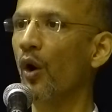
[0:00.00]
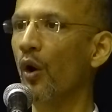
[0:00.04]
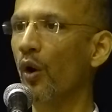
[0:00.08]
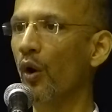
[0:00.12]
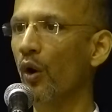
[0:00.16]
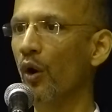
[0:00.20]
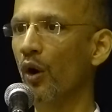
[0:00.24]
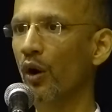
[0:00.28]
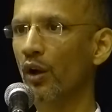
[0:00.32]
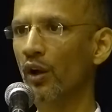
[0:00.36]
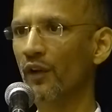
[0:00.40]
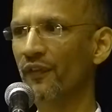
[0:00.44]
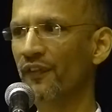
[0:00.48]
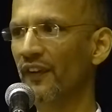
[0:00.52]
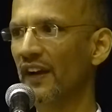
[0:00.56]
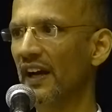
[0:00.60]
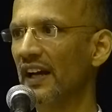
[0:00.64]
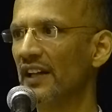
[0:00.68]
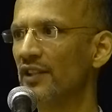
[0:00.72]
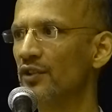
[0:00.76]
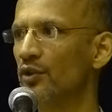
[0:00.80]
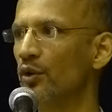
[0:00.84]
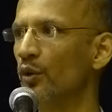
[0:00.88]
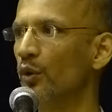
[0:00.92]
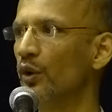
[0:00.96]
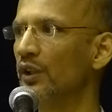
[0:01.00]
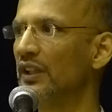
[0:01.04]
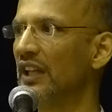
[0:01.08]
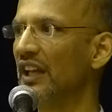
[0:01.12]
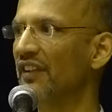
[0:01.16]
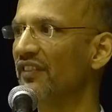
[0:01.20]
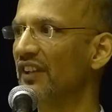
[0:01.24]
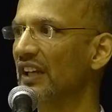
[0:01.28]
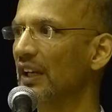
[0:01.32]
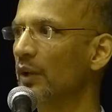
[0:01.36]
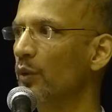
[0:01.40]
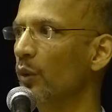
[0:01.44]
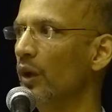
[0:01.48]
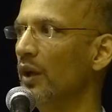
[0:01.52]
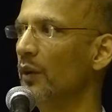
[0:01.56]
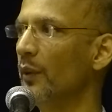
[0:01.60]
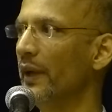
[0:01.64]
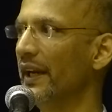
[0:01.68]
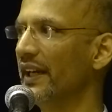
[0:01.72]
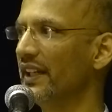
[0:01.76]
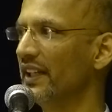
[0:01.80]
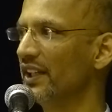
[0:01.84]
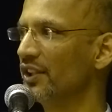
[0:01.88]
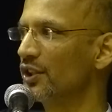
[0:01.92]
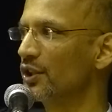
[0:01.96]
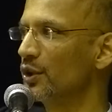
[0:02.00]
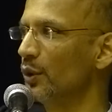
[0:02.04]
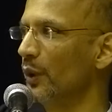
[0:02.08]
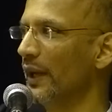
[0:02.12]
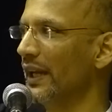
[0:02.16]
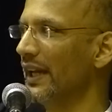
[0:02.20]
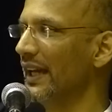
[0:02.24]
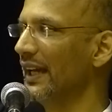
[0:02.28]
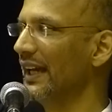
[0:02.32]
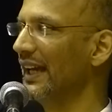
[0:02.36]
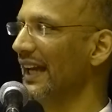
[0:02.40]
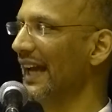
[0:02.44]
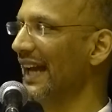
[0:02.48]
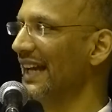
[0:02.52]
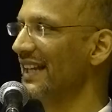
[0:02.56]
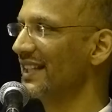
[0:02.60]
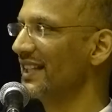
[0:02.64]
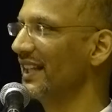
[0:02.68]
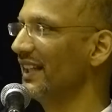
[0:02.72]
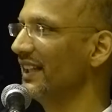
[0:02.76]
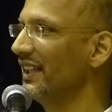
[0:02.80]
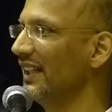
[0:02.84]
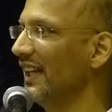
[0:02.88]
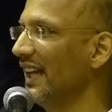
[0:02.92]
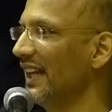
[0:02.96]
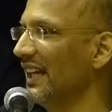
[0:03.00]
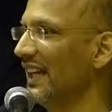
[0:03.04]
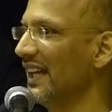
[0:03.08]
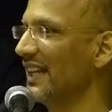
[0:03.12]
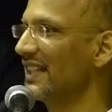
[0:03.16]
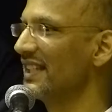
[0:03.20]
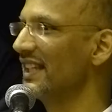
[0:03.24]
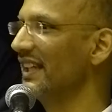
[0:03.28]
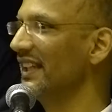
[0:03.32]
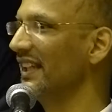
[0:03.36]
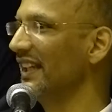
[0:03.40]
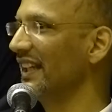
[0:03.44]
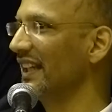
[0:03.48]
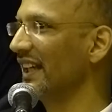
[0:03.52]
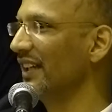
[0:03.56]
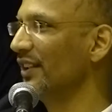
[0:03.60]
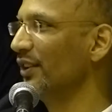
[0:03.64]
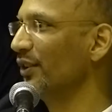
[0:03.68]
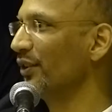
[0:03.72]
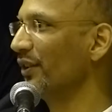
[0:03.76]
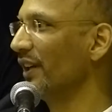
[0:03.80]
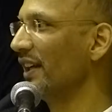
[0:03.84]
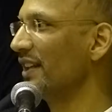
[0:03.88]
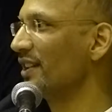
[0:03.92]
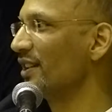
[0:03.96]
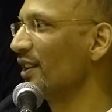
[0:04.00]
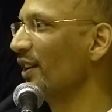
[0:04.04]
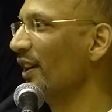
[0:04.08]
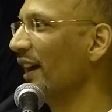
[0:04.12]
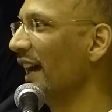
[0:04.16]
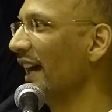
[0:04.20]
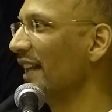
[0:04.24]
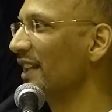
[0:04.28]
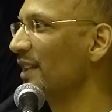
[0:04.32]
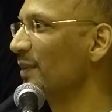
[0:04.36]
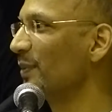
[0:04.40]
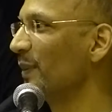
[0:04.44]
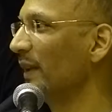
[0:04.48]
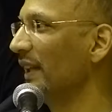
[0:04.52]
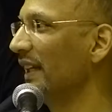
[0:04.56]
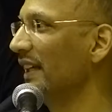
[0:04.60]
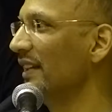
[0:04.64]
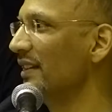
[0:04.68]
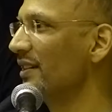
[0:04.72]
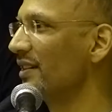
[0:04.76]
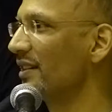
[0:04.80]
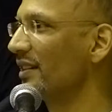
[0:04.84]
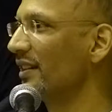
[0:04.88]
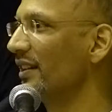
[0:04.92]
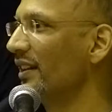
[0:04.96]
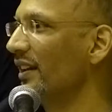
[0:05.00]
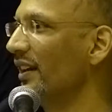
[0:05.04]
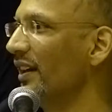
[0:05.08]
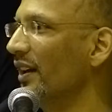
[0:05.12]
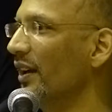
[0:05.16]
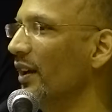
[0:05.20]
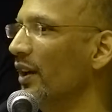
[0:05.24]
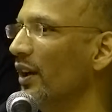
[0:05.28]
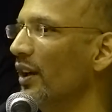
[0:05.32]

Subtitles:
All of us who would give equal weightage to SAT and ACT, can you raise your hands please?